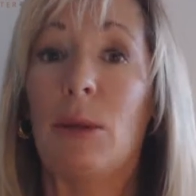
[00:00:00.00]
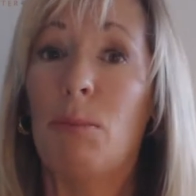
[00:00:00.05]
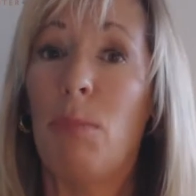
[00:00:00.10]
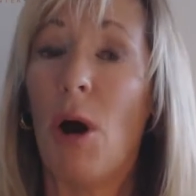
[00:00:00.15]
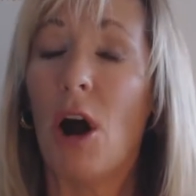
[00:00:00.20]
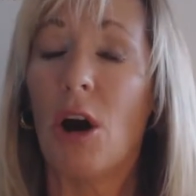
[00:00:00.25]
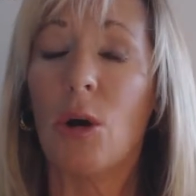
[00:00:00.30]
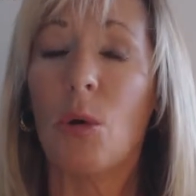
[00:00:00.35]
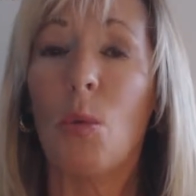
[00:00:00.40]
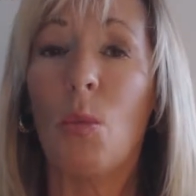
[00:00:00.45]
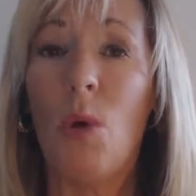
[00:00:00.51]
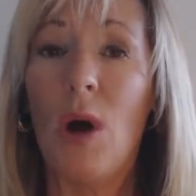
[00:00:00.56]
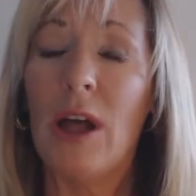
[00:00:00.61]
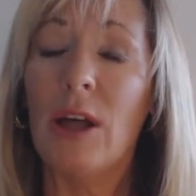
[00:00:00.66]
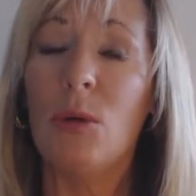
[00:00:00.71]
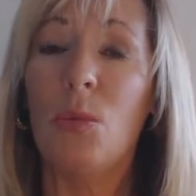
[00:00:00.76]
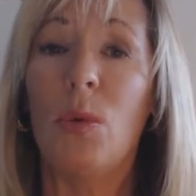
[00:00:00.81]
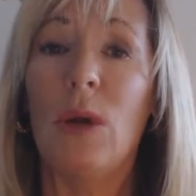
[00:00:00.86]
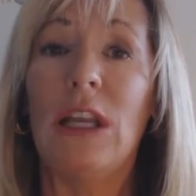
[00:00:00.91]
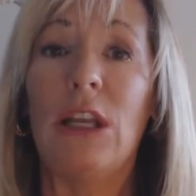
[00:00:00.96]
In part
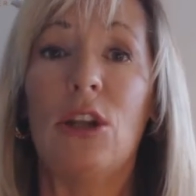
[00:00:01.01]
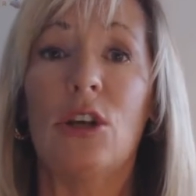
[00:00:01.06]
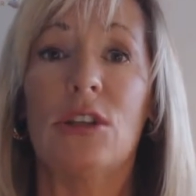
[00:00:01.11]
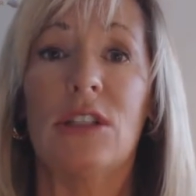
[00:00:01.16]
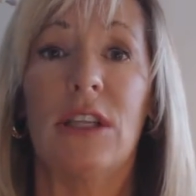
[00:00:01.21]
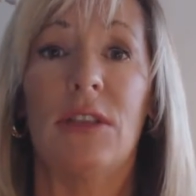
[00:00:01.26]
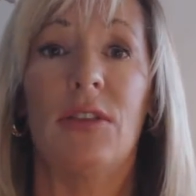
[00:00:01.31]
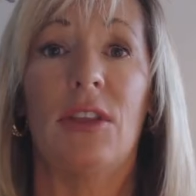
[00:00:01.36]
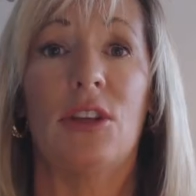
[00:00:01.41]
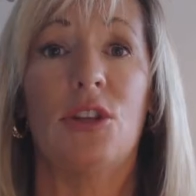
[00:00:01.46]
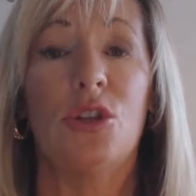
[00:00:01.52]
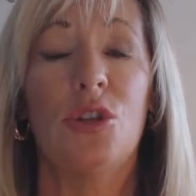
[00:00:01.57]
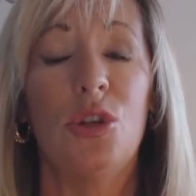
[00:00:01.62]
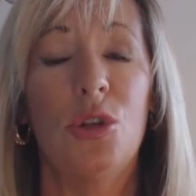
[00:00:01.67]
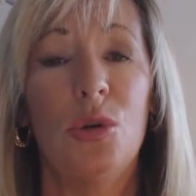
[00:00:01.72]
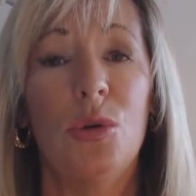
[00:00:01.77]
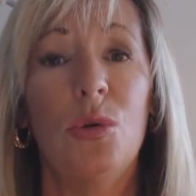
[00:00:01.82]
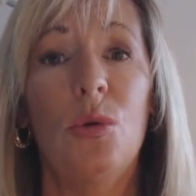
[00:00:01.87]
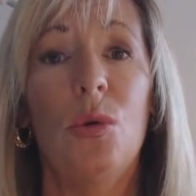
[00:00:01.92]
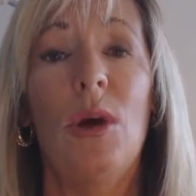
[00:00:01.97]
one, we looked at the
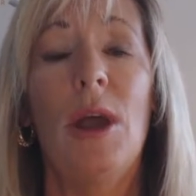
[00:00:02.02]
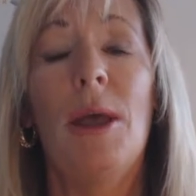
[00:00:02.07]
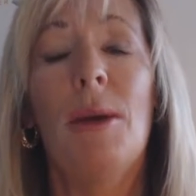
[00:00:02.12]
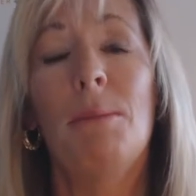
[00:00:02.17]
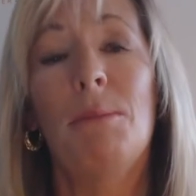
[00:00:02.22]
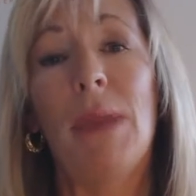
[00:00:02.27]
two